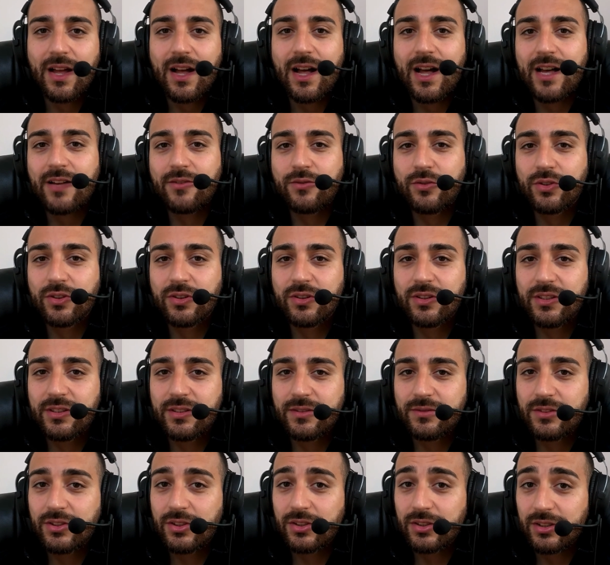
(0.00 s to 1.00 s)
I will
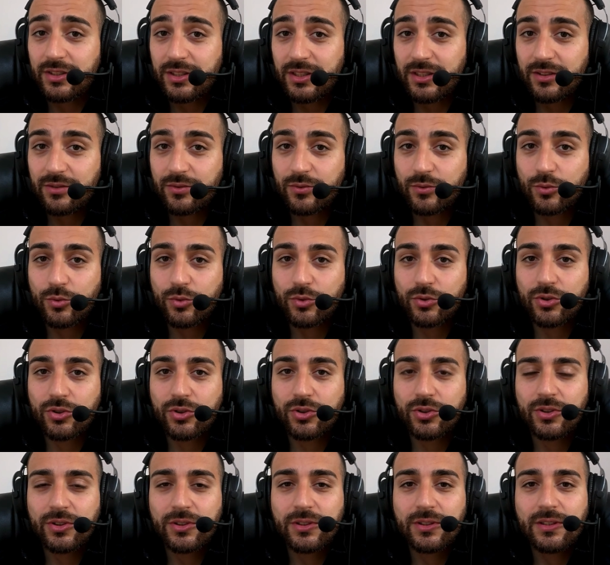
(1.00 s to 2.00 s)
leave the link for
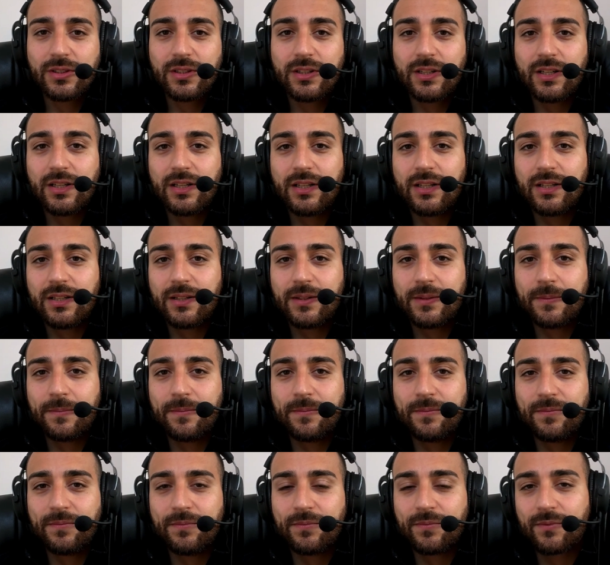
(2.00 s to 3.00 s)

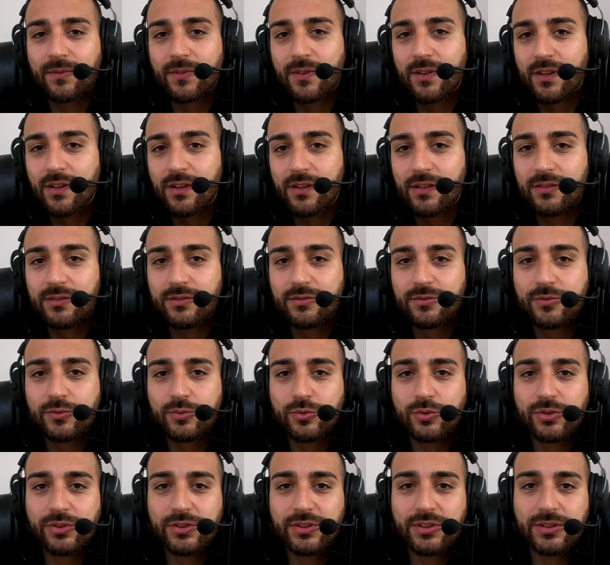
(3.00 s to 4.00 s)

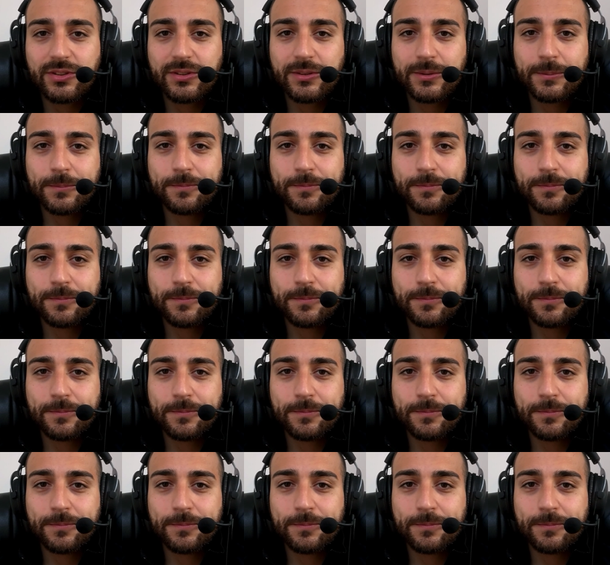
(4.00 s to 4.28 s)
the